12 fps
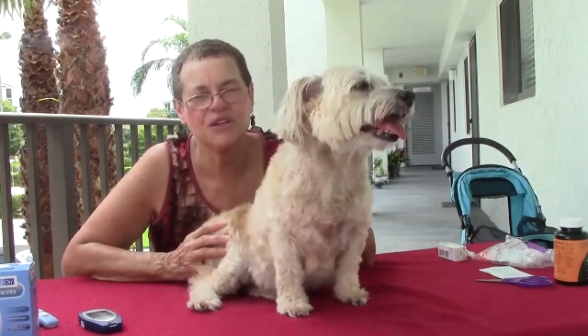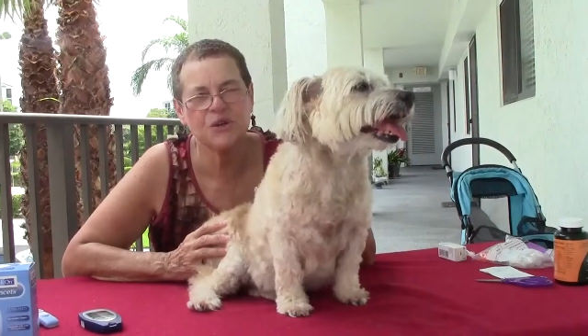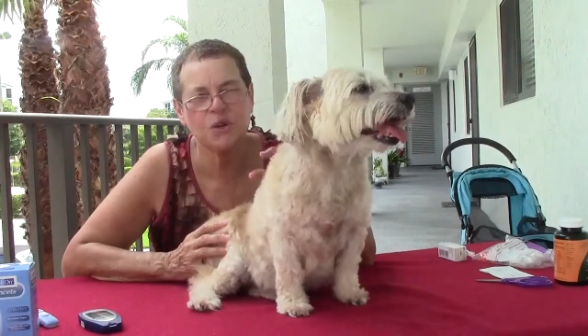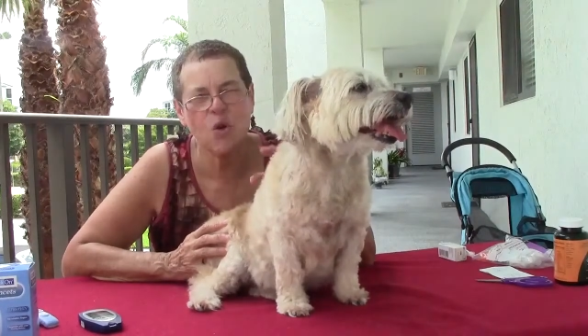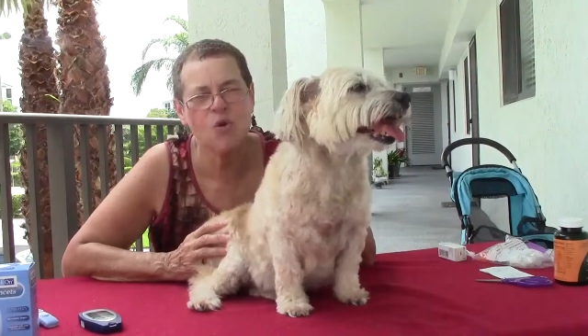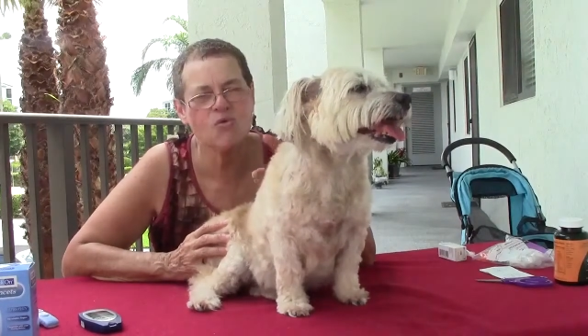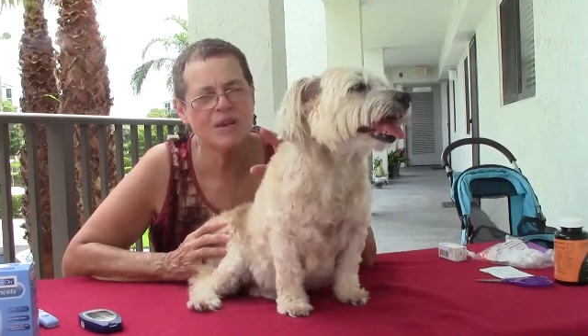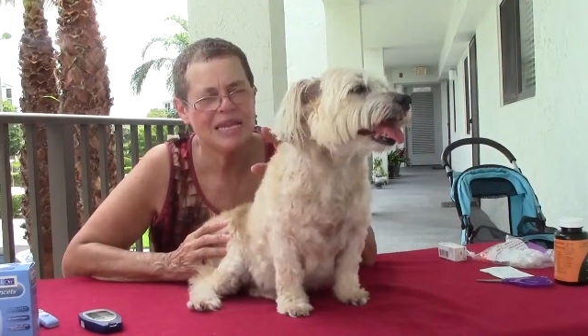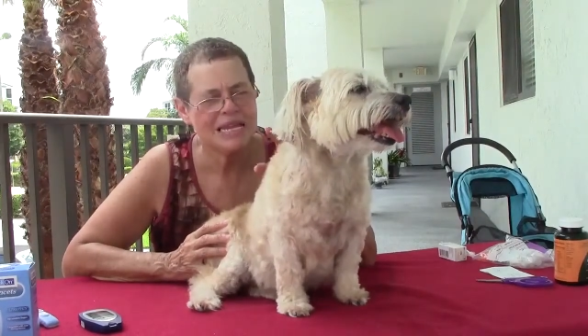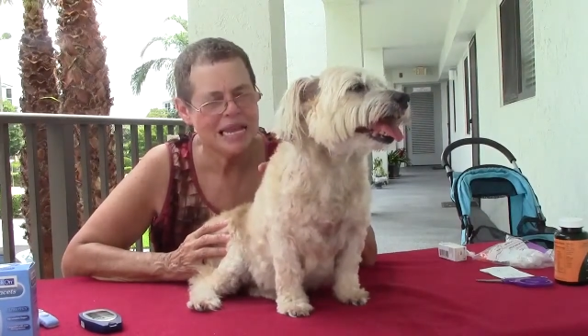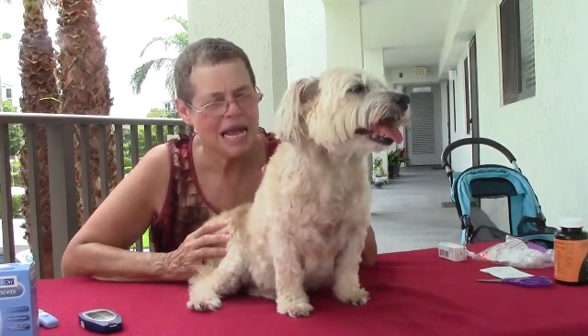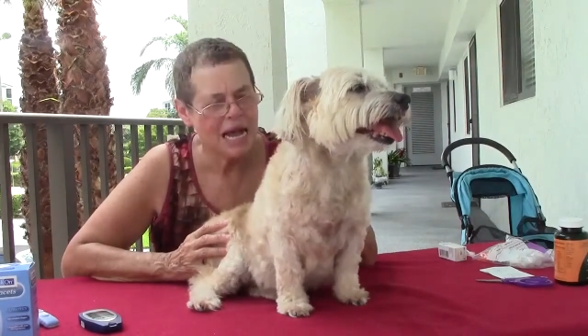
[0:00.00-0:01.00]
your own
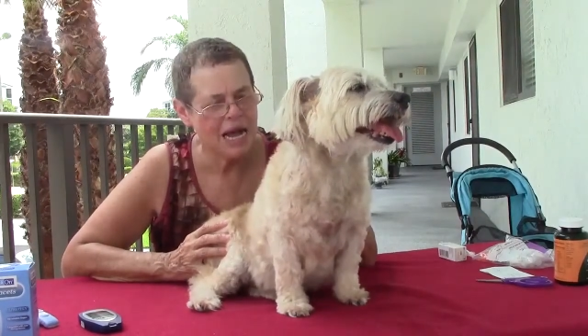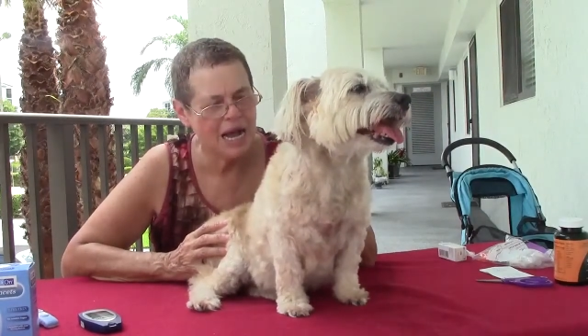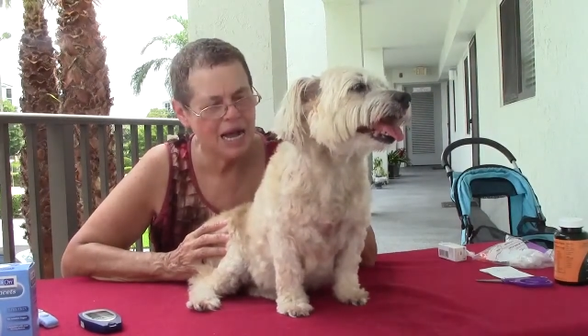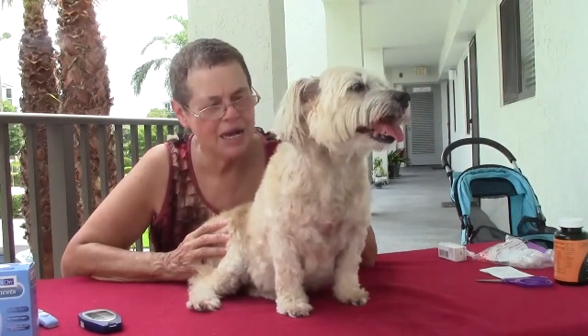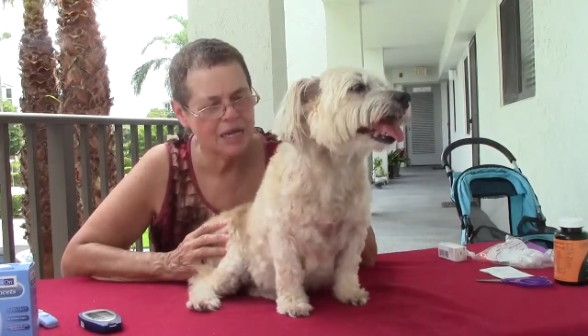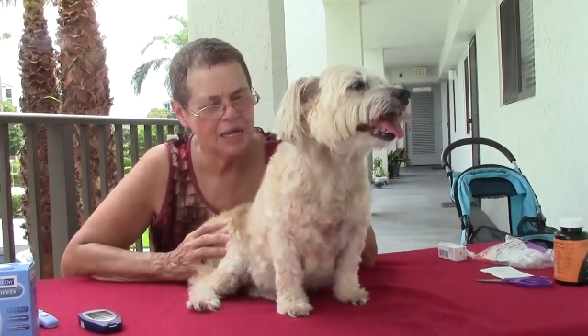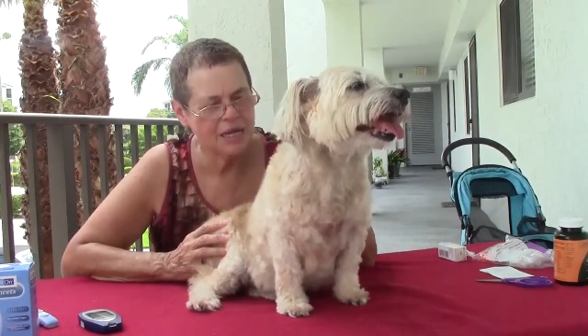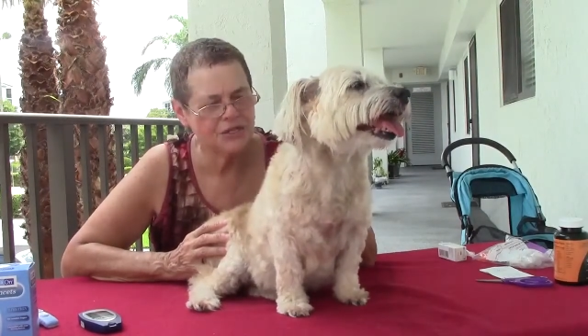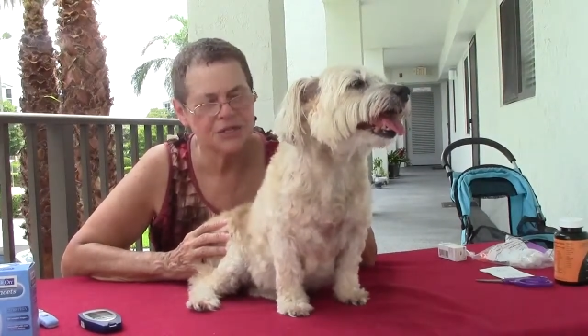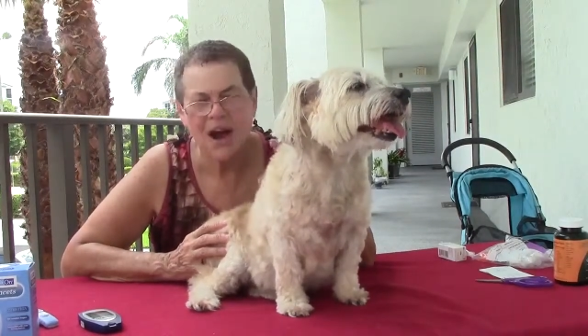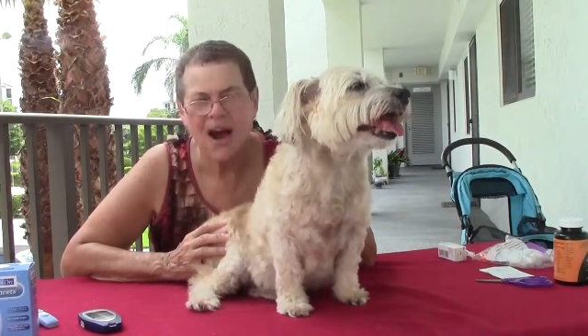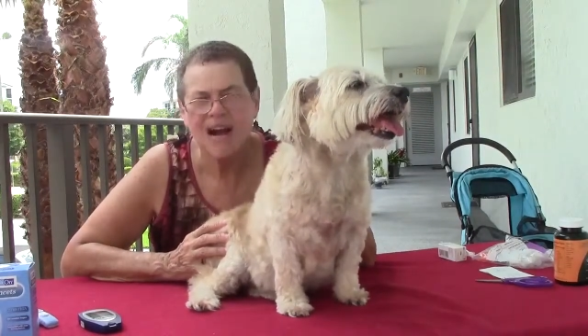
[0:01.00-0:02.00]
uh,
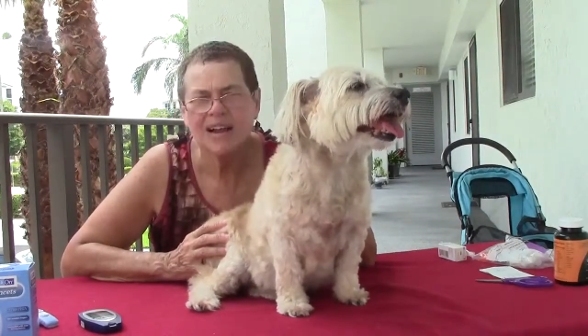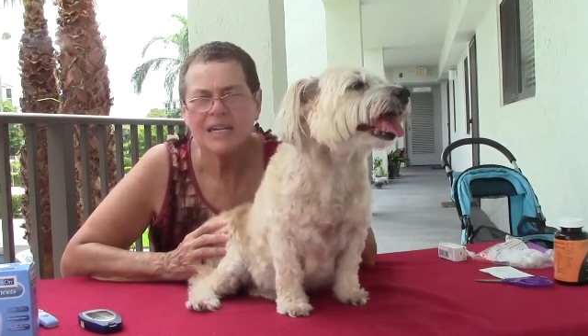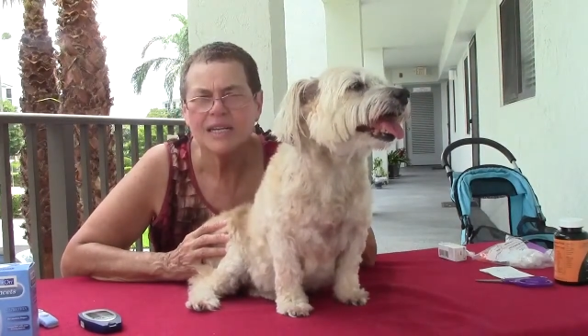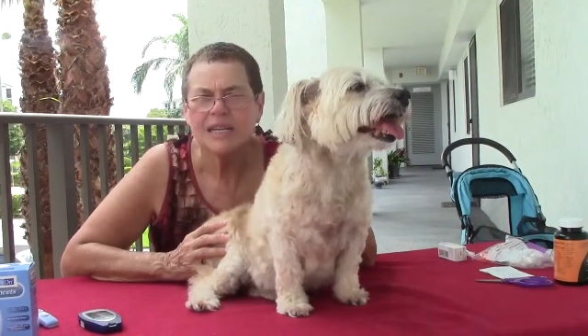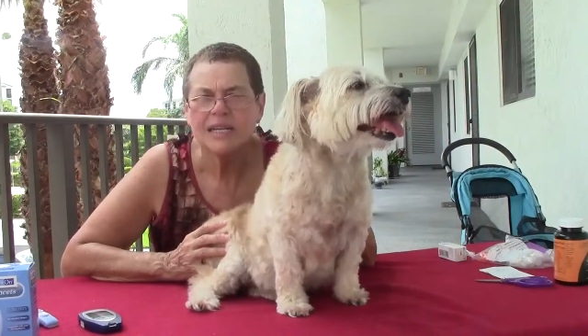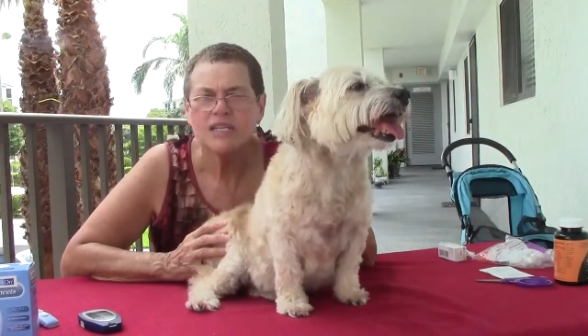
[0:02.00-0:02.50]
dog